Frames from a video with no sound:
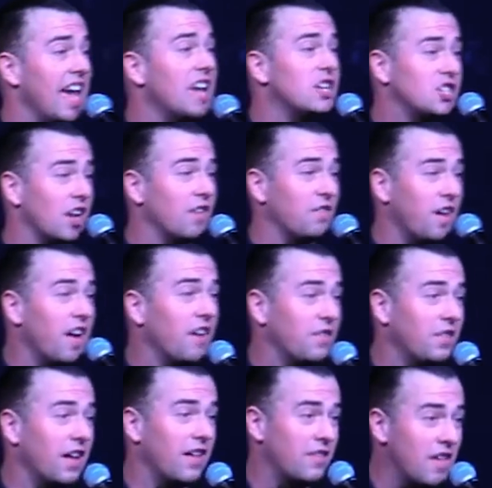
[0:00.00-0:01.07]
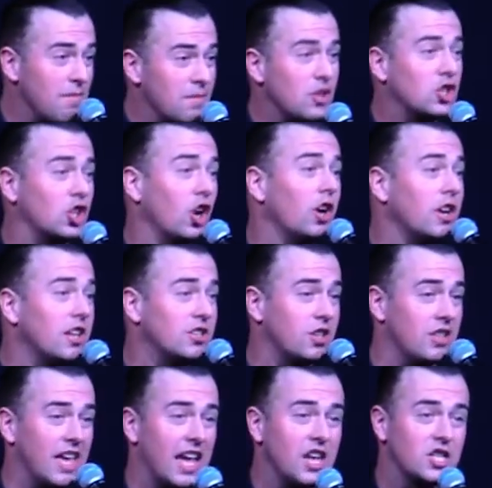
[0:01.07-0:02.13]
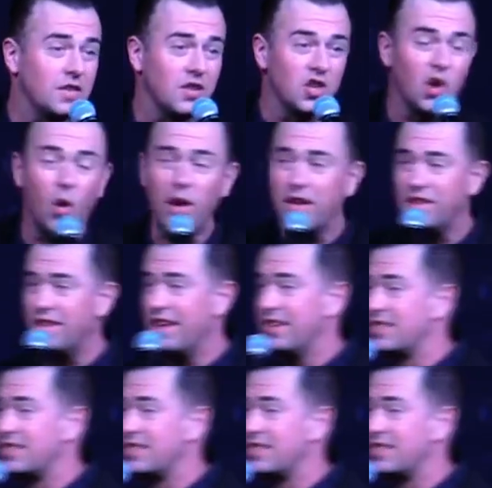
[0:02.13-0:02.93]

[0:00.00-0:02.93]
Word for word: of, of, of they've matured into the age of annoyingness.